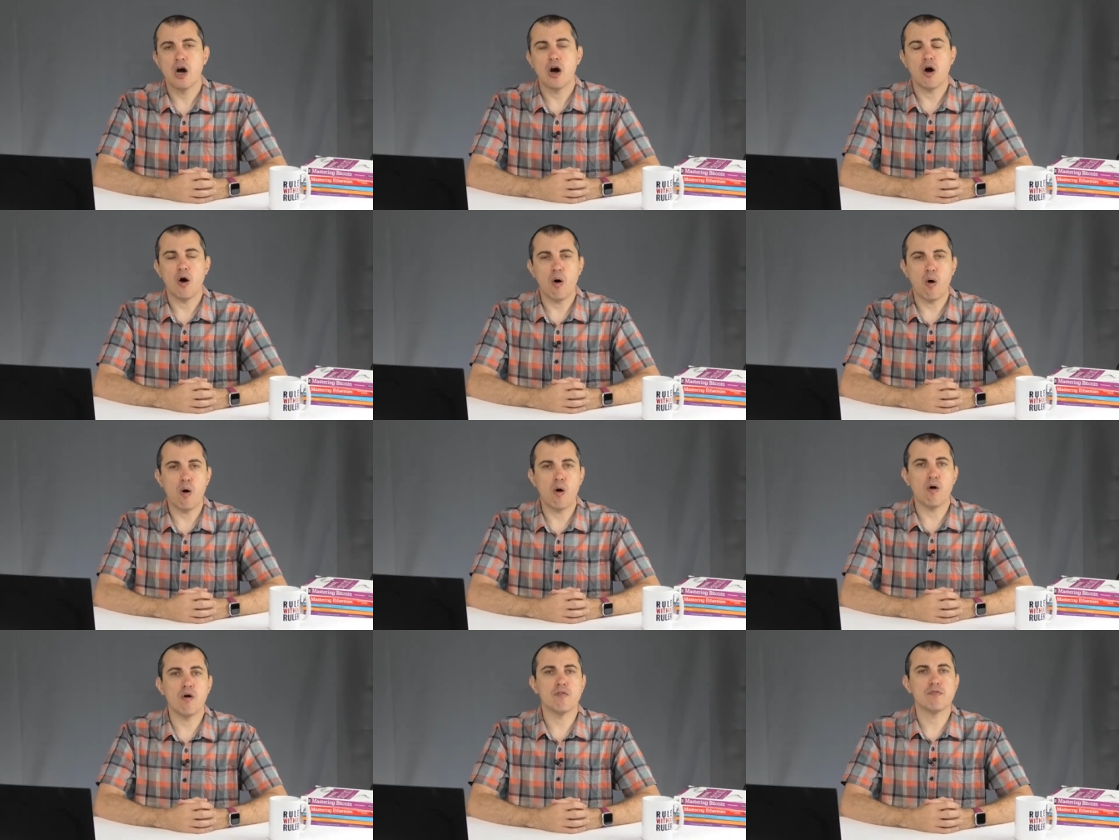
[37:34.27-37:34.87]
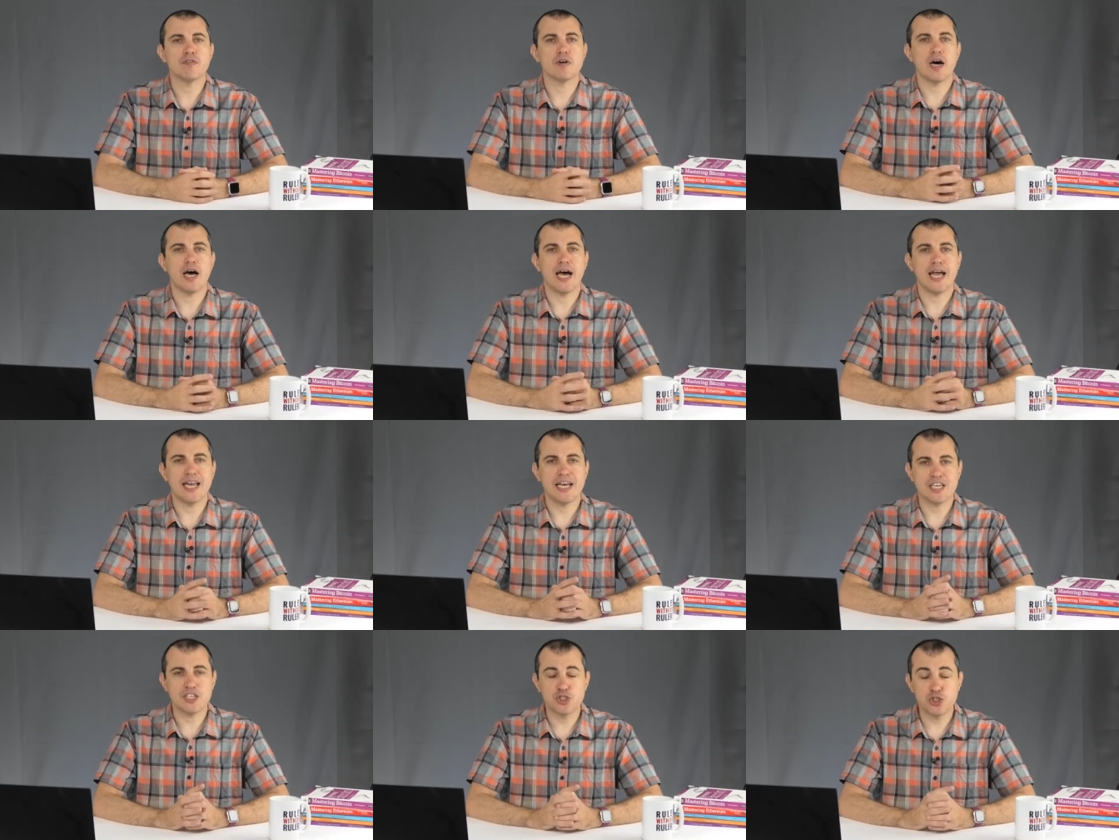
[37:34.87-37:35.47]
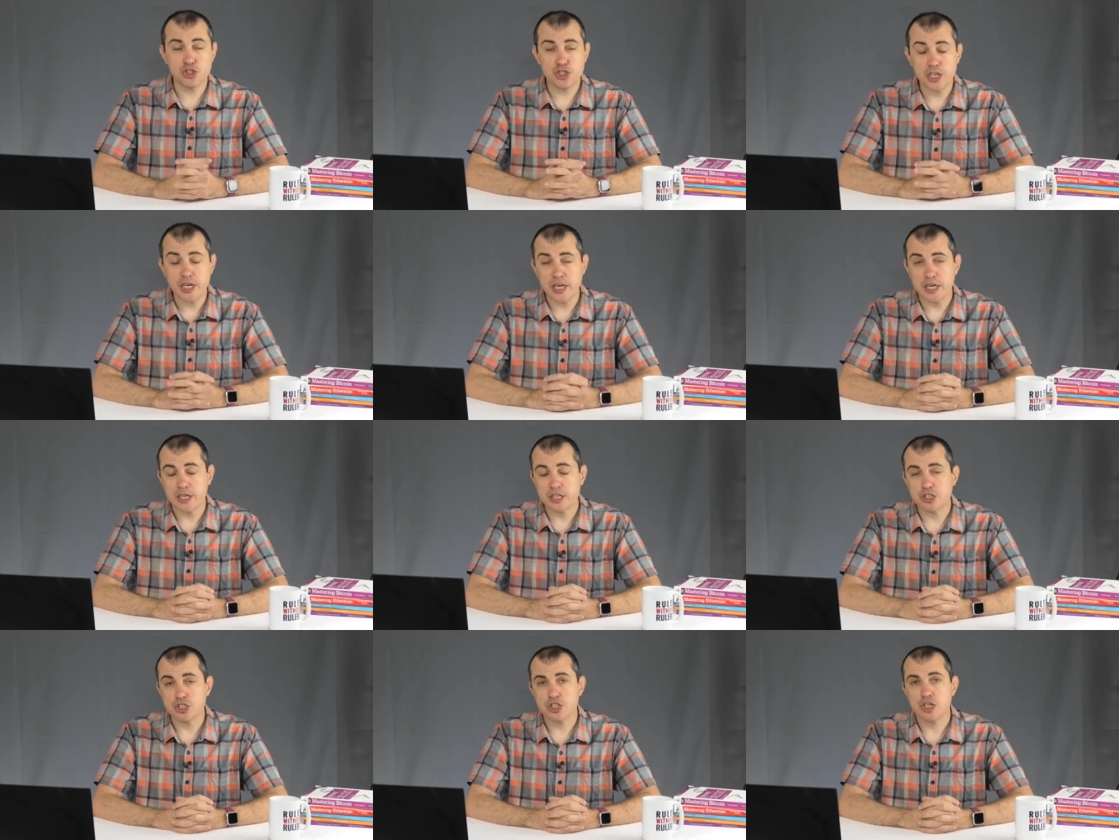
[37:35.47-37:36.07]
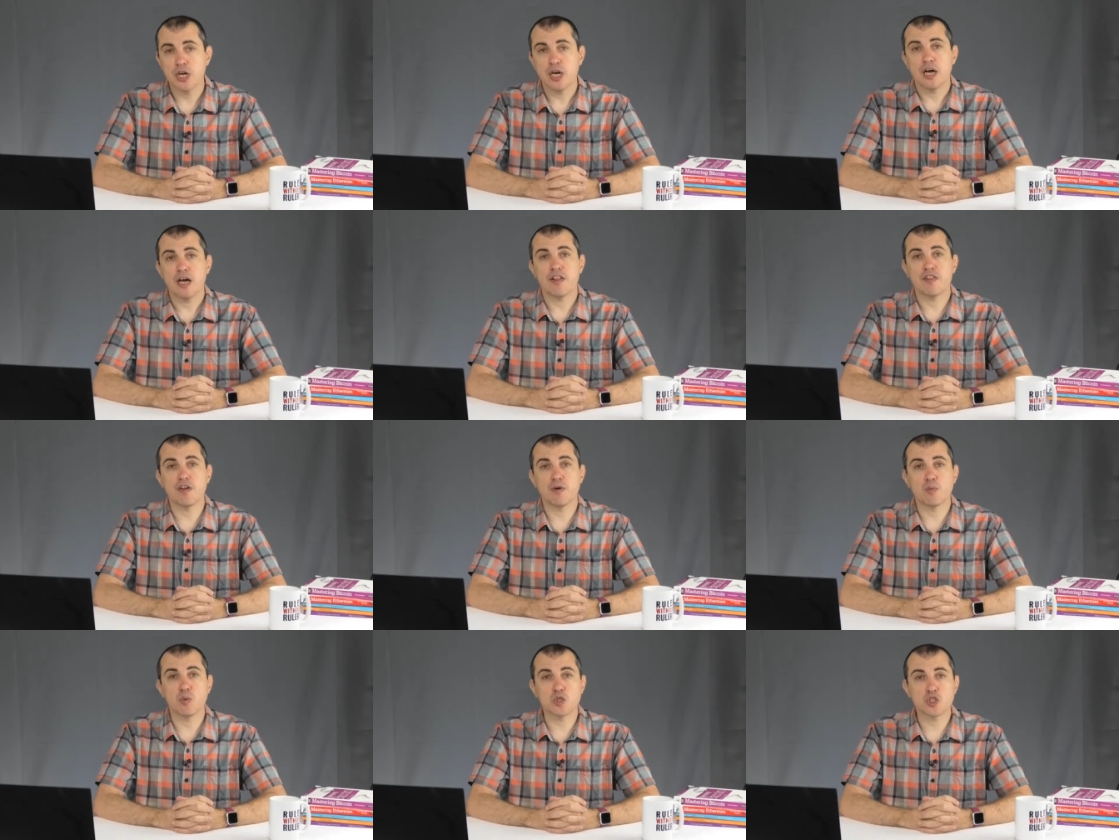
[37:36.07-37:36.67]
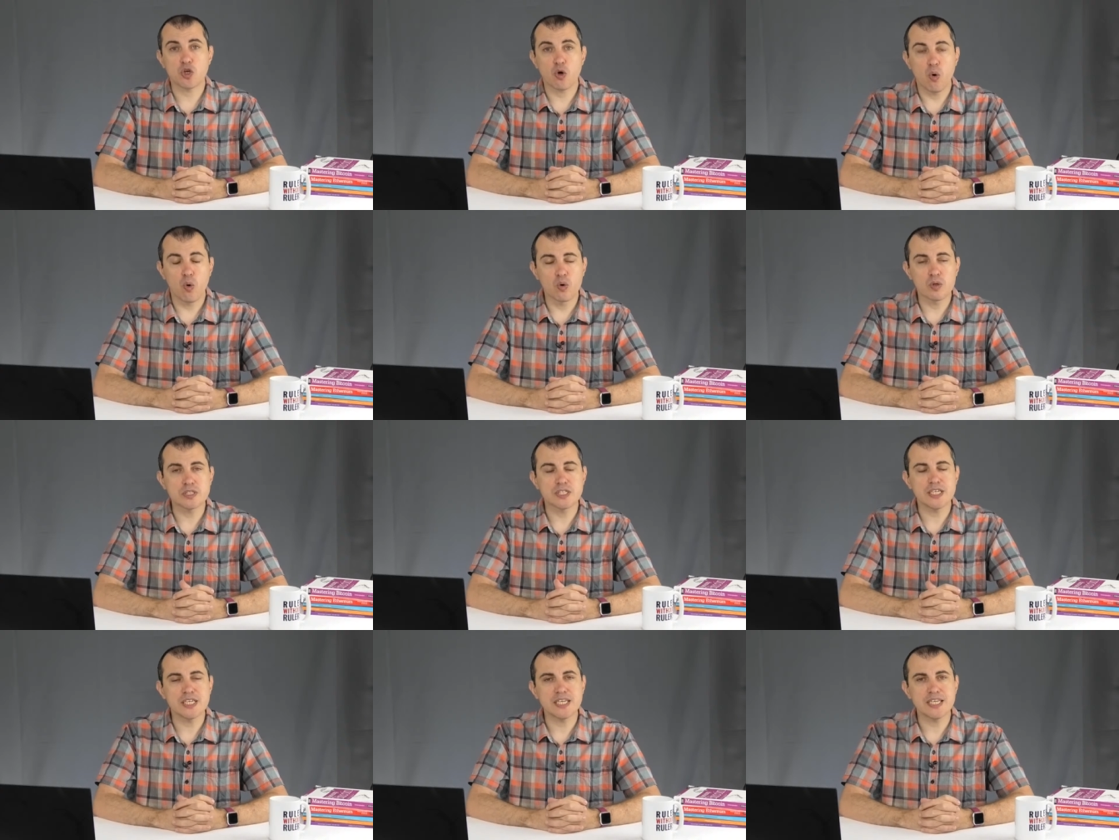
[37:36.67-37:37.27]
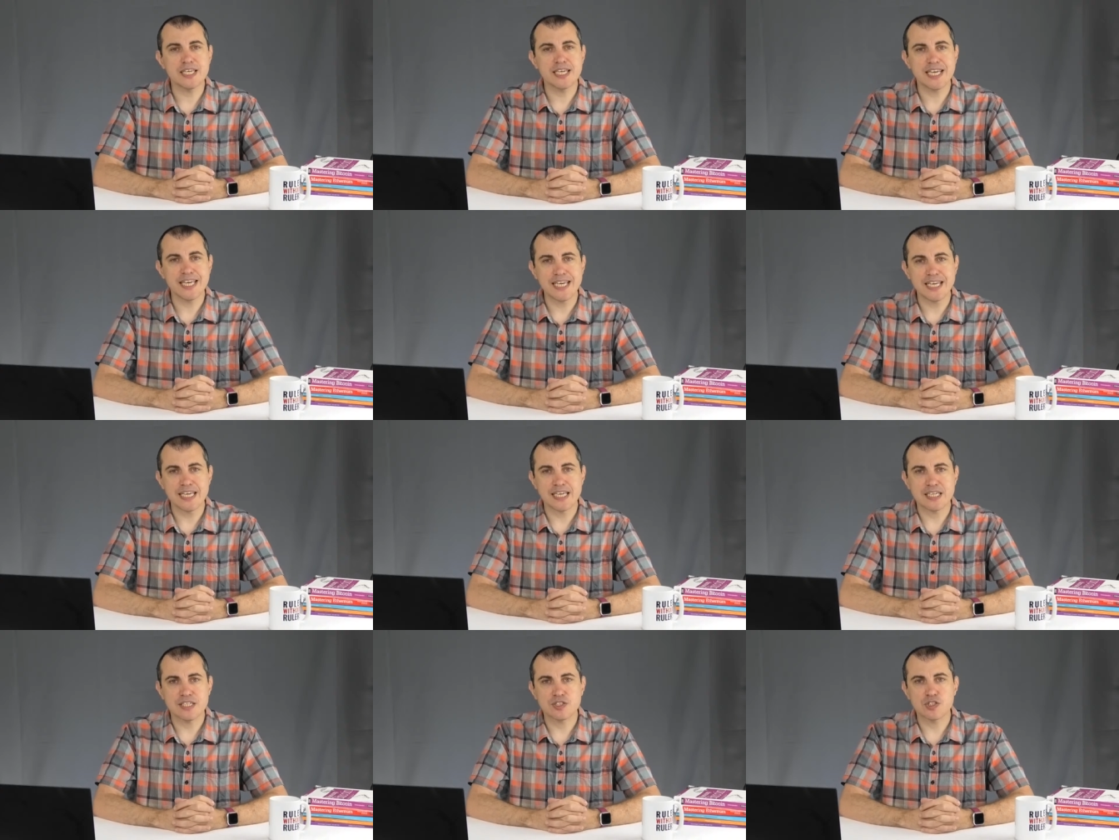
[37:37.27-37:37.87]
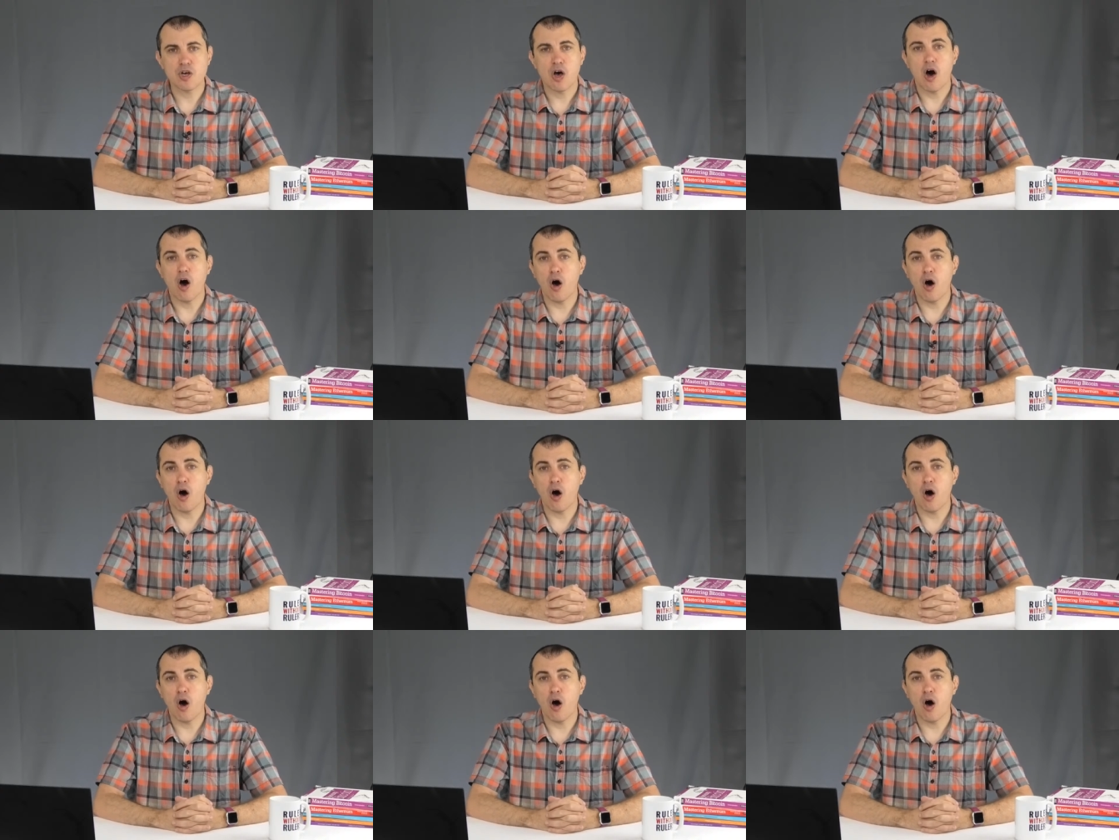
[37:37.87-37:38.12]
of an exchange that was holding keys